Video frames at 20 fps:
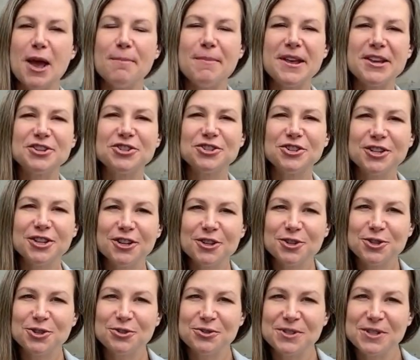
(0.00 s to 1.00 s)
make sure you're
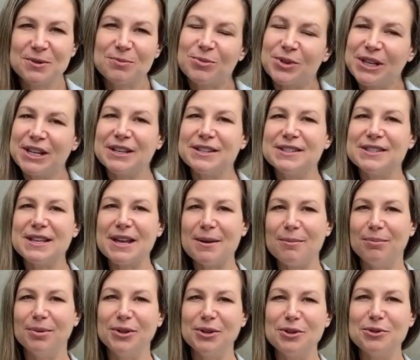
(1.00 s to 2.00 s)
choosing plants
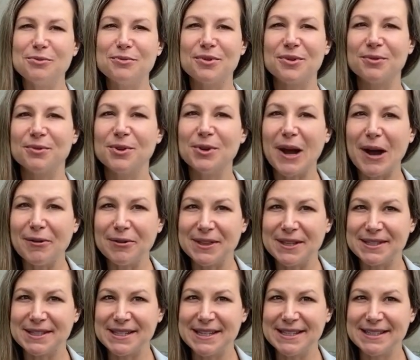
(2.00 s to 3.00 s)
that bloom throughout the
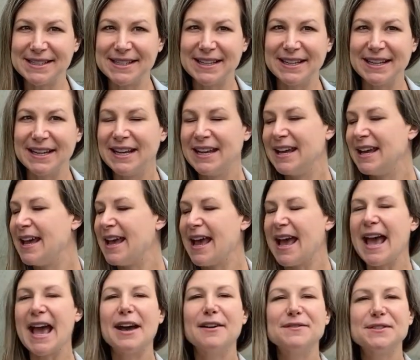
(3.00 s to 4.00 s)
season.
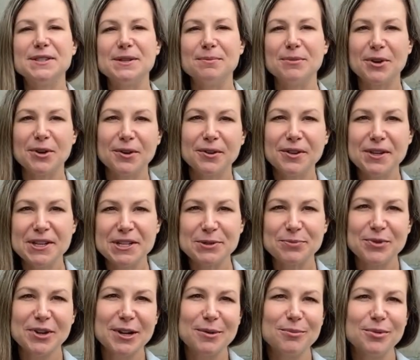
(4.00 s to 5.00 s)
Have some early
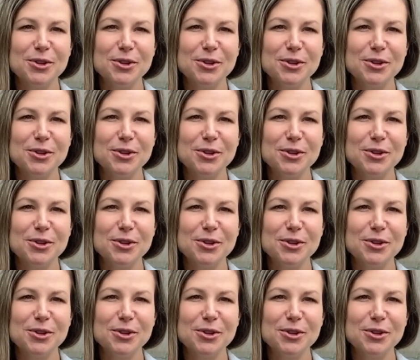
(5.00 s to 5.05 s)
spring